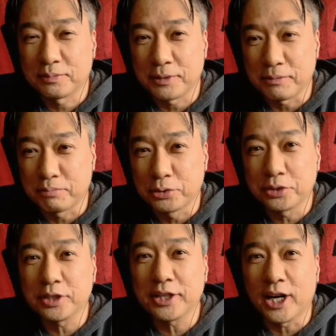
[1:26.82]
just be
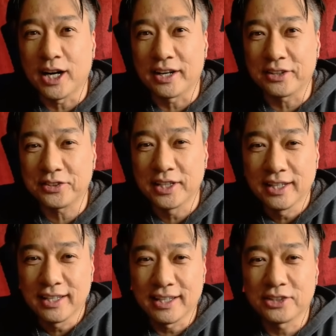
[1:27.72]
brutally
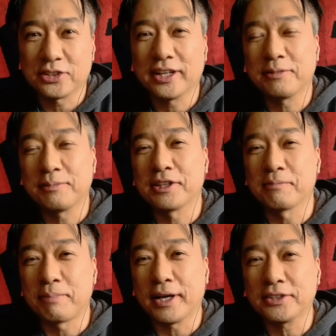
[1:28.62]
honest and try to
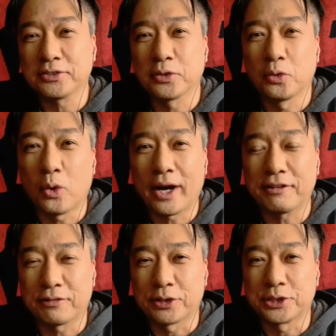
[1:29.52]
be the best
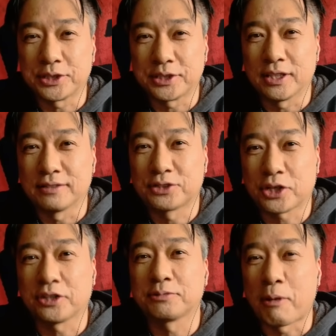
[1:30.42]
white version
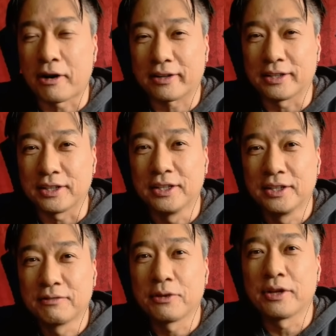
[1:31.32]
of Charles
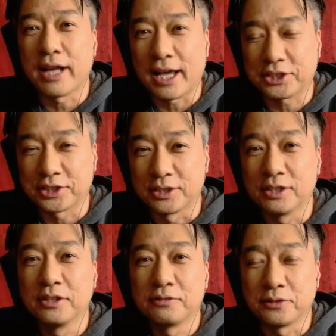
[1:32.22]
Barkley for the
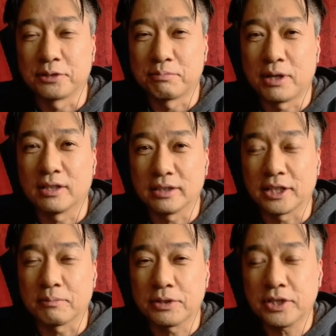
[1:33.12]
National
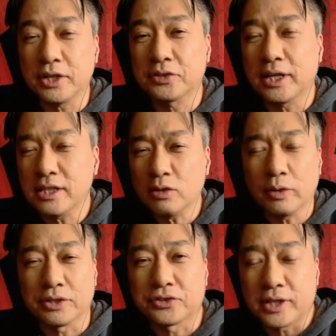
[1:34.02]
Football League. But Jason, I
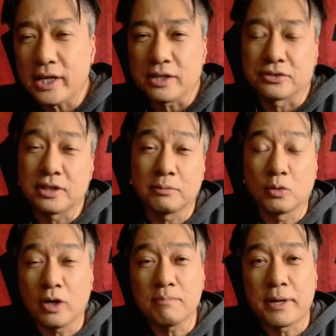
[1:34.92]
think what he's saying is
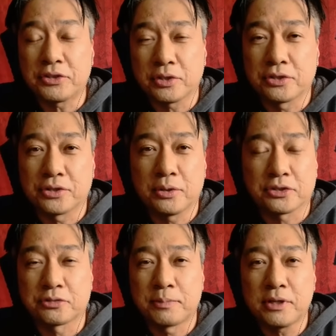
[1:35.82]
number one, based on
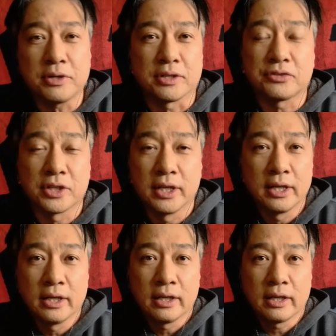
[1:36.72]
his own experience.